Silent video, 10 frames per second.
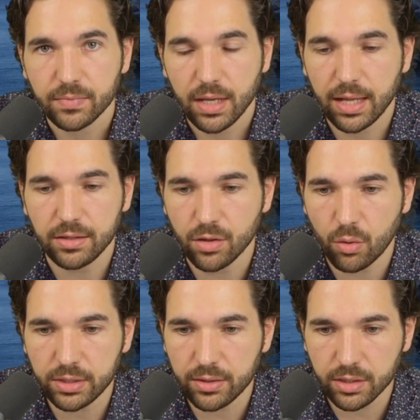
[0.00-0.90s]
And the
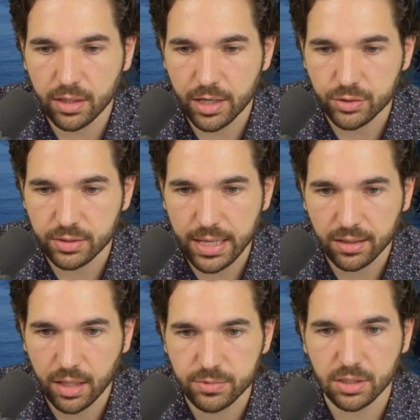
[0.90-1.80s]
only other country
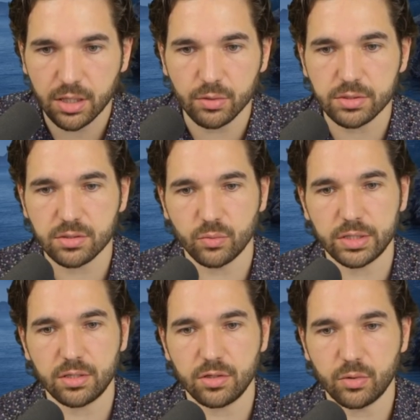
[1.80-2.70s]
that comes close
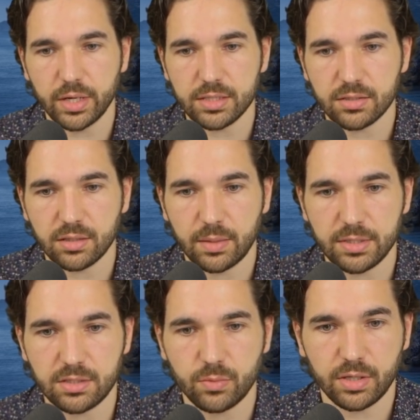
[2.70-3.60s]
with the U.S., let me
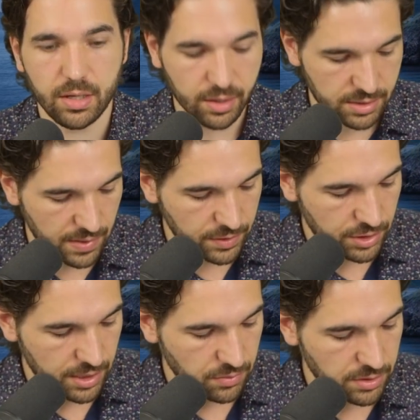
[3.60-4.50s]
see where they are because I haven't
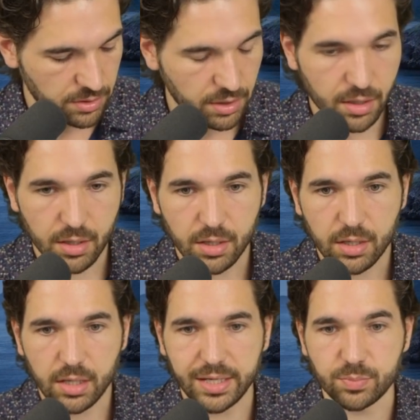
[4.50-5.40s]
checked recently,
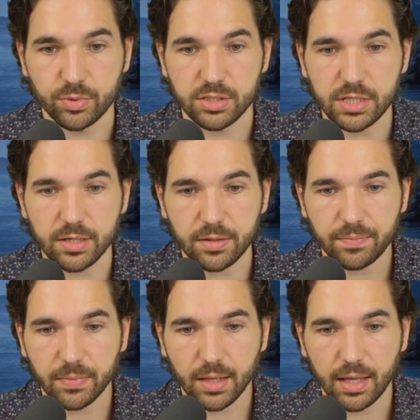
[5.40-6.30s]
is
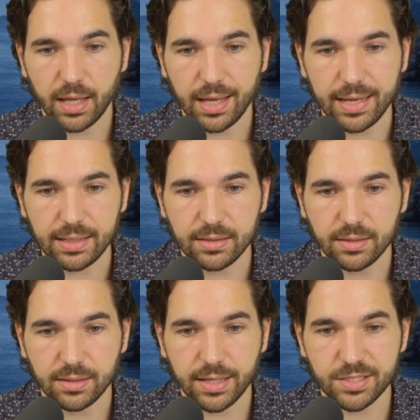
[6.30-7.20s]
Brazil.
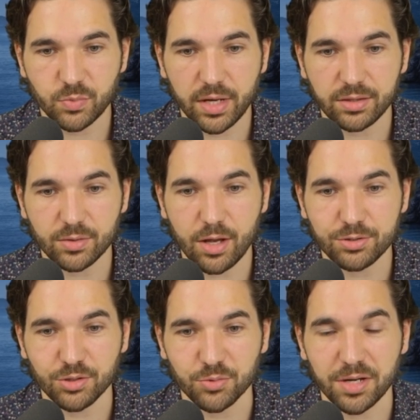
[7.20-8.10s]
And guess what? They're
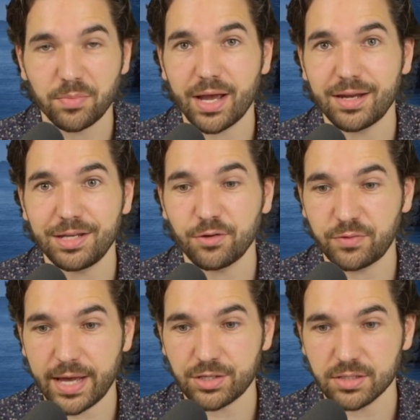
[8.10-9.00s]
also run by a
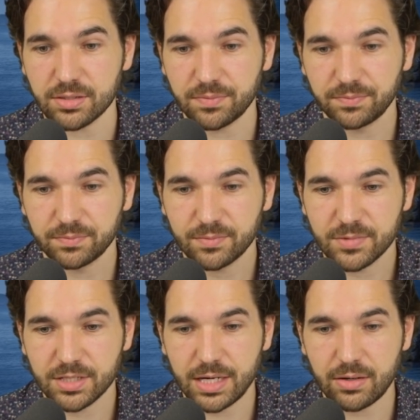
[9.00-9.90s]
neo-fascist.
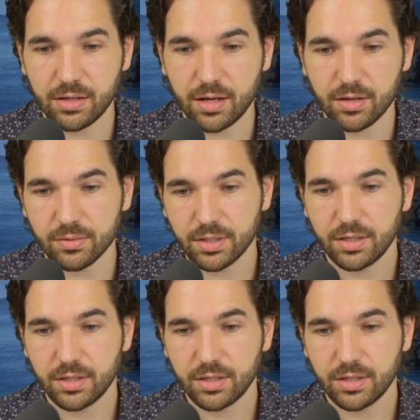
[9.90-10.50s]
So here you go.